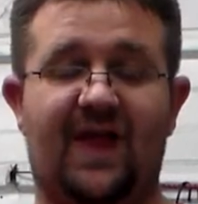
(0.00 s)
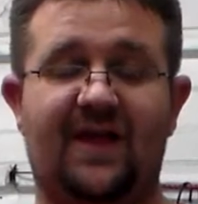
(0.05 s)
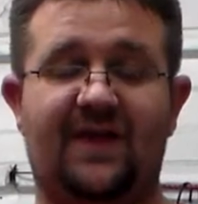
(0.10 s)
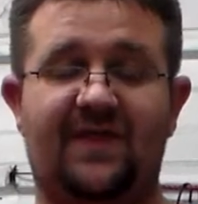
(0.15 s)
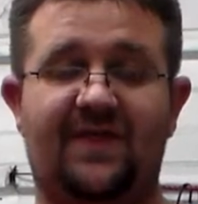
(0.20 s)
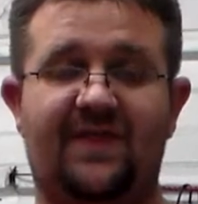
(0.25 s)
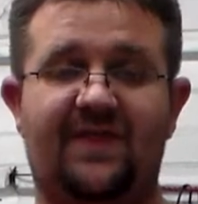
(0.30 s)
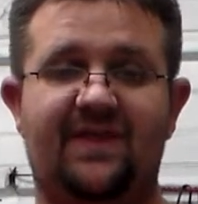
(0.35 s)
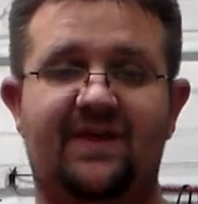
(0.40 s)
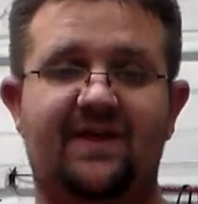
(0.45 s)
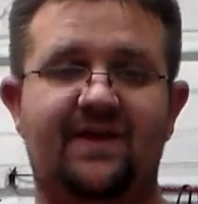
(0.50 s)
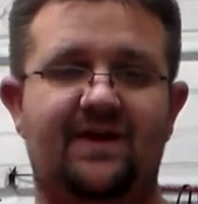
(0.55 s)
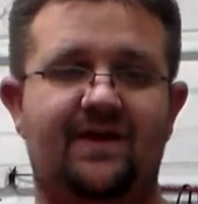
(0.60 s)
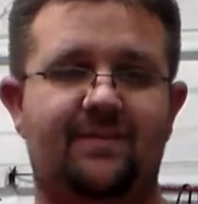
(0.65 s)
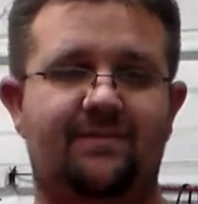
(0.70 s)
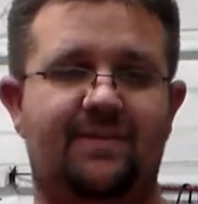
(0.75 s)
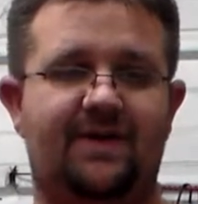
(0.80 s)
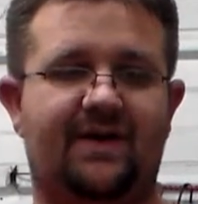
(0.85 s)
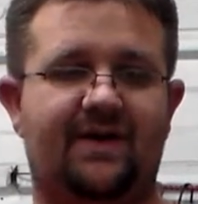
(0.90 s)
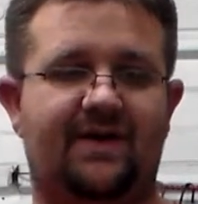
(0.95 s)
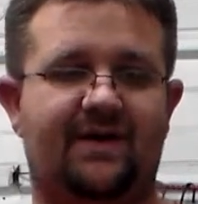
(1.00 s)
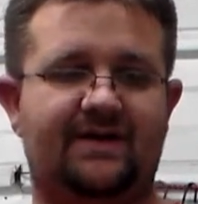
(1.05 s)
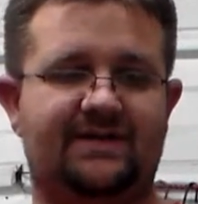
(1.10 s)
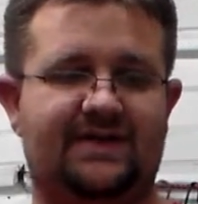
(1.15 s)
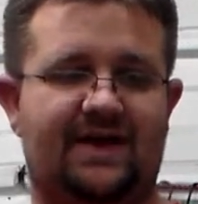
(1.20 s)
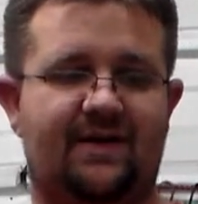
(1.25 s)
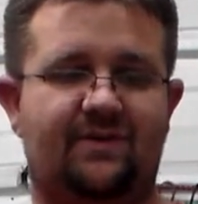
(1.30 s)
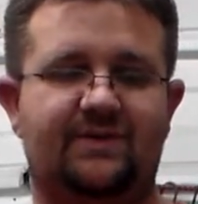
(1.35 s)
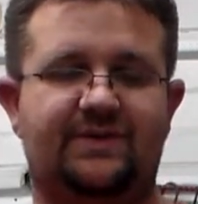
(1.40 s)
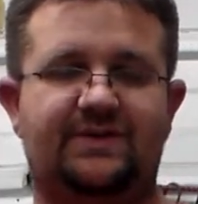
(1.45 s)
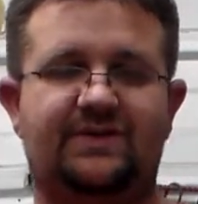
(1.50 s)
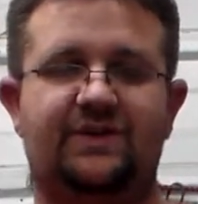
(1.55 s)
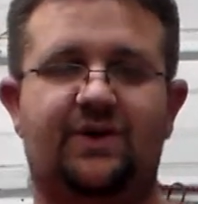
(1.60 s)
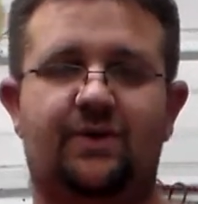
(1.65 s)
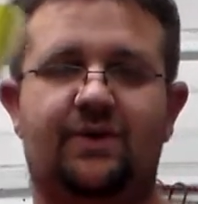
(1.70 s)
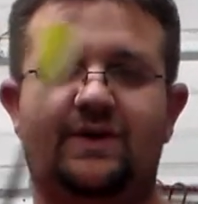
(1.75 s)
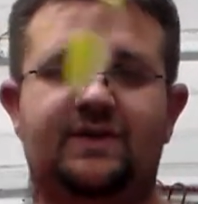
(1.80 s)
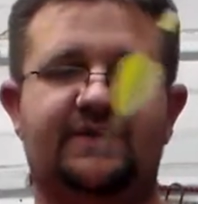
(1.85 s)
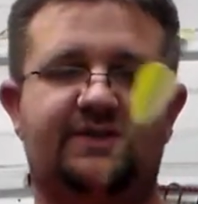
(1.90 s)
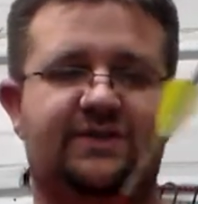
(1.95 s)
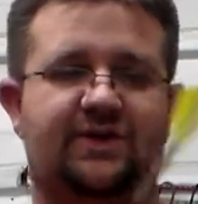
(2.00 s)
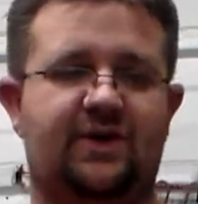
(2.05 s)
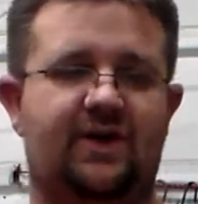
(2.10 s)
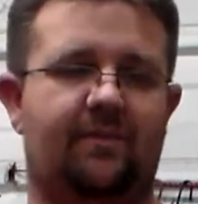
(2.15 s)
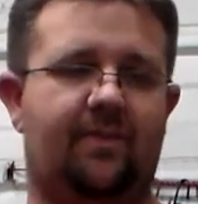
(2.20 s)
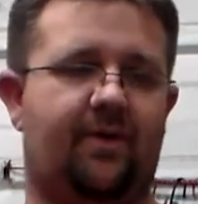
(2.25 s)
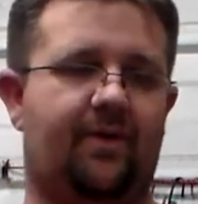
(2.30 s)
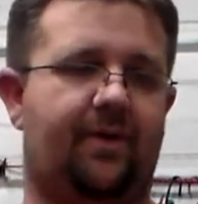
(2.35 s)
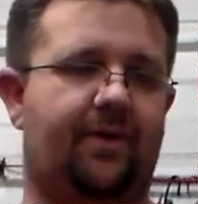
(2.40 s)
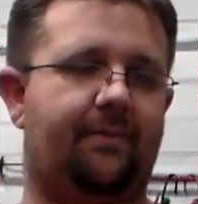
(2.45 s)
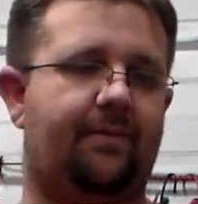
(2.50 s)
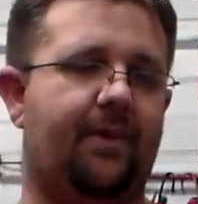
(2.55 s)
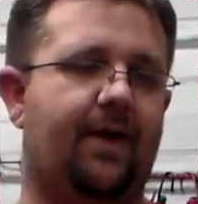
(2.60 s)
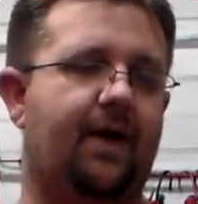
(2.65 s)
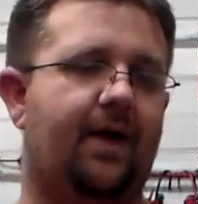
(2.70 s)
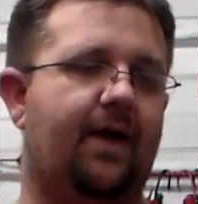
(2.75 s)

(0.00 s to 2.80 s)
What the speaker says: length, because I was so concerned about them.